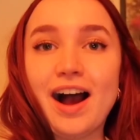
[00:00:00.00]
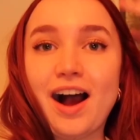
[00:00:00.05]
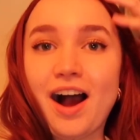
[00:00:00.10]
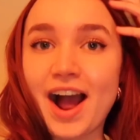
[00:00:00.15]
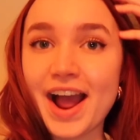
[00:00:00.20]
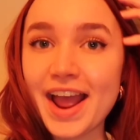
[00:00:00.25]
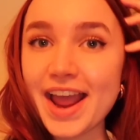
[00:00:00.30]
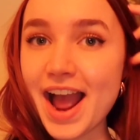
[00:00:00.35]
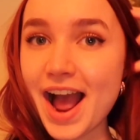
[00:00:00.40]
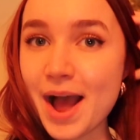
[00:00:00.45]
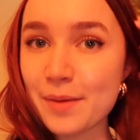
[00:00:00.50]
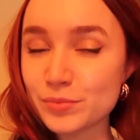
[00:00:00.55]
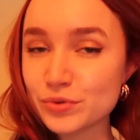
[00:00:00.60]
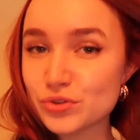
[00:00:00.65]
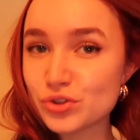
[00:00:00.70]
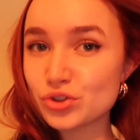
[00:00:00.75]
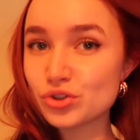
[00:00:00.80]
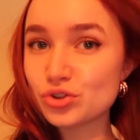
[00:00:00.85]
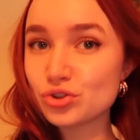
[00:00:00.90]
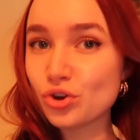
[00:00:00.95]
I am
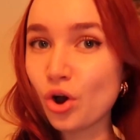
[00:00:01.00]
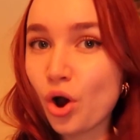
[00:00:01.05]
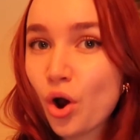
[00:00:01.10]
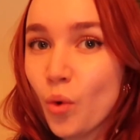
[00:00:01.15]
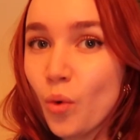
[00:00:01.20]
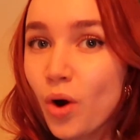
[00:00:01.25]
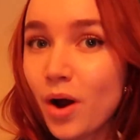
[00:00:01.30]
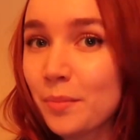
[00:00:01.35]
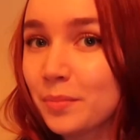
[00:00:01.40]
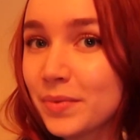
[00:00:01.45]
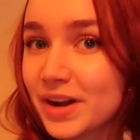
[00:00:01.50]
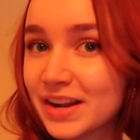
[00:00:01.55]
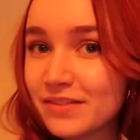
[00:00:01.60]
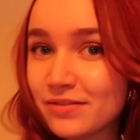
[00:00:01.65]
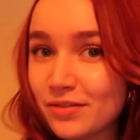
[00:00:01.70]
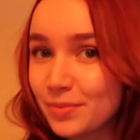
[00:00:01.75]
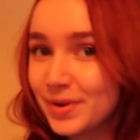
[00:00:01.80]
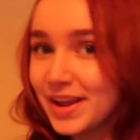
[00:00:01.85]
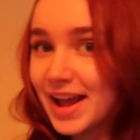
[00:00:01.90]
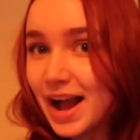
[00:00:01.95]
so
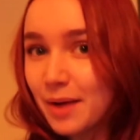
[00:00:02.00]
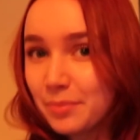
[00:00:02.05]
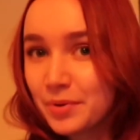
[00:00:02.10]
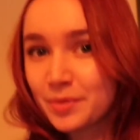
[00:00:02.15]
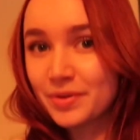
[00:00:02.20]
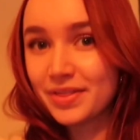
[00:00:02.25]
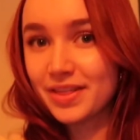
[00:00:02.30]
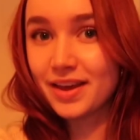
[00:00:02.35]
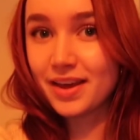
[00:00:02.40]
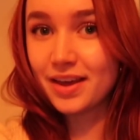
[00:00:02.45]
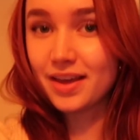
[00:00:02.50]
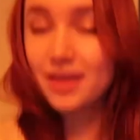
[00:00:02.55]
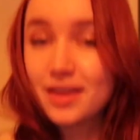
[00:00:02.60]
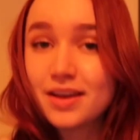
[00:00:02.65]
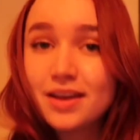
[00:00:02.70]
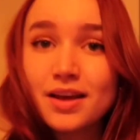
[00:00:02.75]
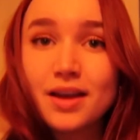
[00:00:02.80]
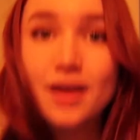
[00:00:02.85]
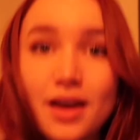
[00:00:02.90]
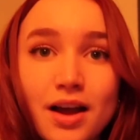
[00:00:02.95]
unbelievably happy with it.
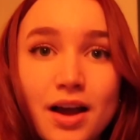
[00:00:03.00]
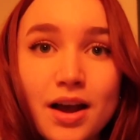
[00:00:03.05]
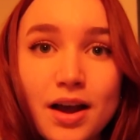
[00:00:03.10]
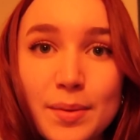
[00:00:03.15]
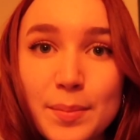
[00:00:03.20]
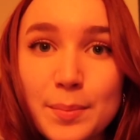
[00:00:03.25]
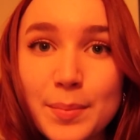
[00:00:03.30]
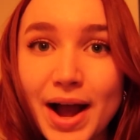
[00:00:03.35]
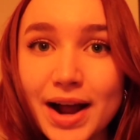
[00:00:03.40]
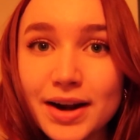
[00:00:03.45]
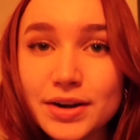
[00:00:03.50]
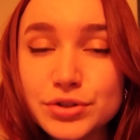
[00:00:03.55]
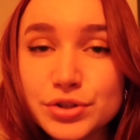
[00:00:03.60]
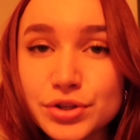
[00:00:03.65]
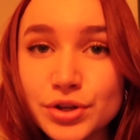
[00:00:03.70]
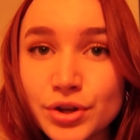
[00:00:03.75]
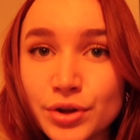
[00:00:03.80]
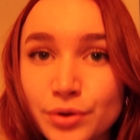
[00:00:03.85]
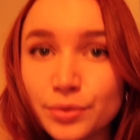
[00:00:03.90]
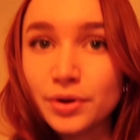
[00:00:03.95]
Back
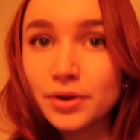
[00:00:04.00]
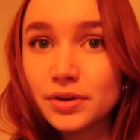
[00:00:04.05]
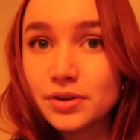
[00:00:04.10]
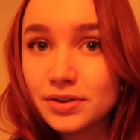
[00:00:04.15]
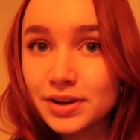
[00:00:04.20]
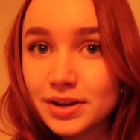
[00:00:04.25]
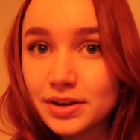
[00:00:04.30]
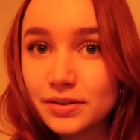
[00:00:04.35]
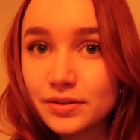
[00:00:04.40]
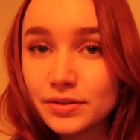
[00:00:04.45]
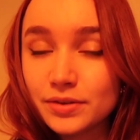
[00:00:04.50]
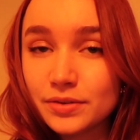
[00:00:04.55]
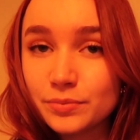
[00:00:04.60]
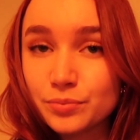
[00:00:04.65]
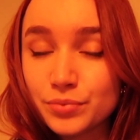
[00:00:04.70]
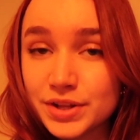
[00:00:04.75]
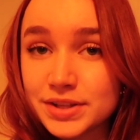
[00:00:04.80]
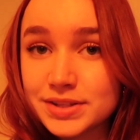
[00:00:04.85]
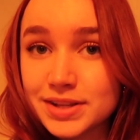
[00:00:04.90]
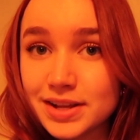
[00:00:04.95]
to
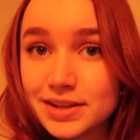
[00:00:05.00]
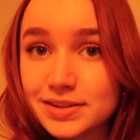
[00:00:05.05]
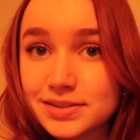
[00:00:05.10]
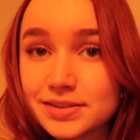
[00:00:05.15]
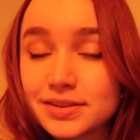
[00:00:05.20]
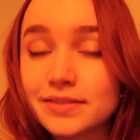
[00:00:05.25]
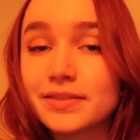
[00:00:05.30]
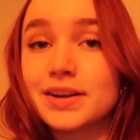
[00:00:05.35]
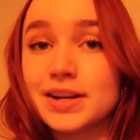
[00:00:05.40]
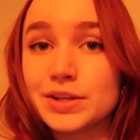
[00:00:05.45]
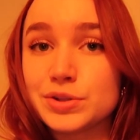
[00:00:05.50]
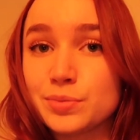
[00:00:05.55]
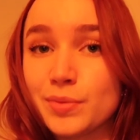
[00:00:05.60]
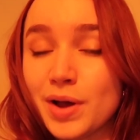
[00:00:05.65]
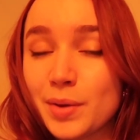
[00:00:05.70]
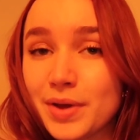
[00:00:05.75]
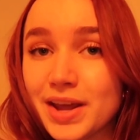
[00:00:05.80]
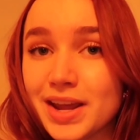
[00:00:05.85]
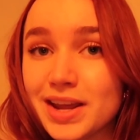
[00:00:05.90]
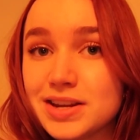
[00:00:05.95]
Princess the Little
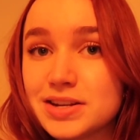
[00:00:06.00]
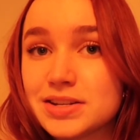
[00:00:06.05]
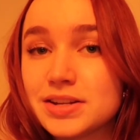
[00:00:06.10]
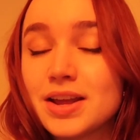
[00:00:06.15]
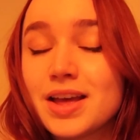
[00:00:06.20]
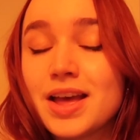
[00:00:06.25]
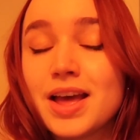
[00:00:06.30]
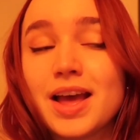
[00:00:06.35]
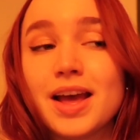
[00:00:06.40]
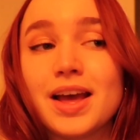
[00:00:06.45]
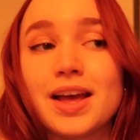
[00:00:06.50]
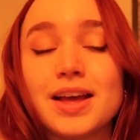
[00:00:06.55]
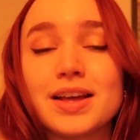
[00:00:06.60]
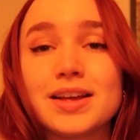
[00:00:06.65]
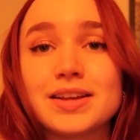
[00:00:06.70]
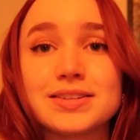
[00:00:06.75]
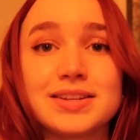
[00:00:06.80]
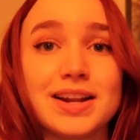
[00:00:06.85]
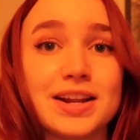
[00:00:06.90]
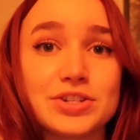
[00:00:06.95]
Mermaid
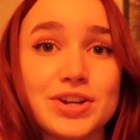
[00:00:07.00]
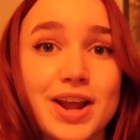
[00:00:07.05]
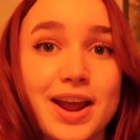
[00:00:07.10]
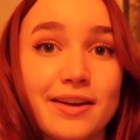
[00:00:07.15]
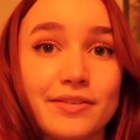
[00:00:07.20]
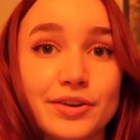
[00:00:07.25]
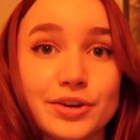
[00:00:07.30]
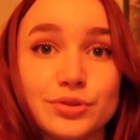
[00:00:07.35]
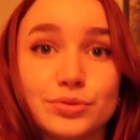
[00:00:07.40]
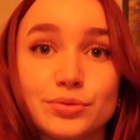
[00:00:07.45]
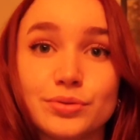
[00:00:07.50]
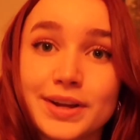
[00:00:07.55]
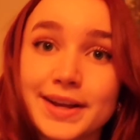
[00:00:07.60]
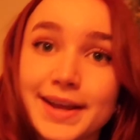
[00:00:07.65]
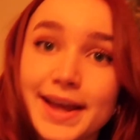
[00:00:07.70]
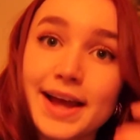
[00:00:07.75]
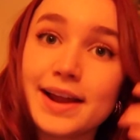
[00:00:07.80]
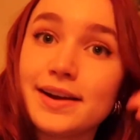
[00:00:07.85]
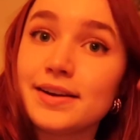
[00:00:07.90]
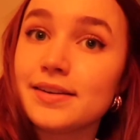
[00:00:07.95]
slash Ariel
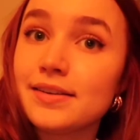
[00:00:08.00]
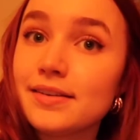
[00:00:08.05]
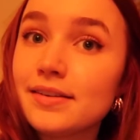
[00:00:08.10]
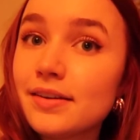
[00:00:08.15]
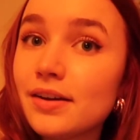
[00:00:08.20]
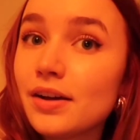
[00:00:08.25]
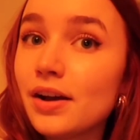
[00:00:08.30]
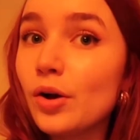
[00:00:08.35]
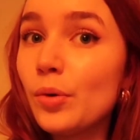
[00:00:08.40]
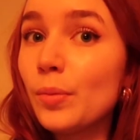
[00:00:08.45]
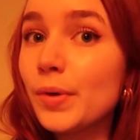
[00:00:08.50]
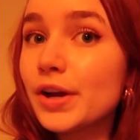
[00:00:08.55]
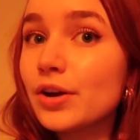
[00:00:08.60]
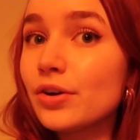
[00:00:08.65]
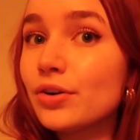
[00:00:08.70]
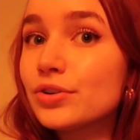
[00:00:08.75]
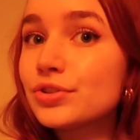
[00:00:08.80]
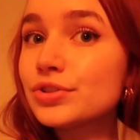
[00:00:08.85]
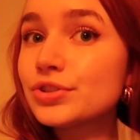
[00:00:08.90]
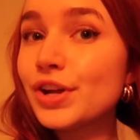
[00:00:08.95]
again. Oh my
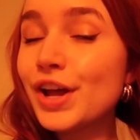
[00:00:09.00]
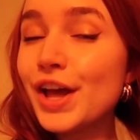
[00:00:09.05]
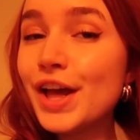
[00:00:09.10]
gosh.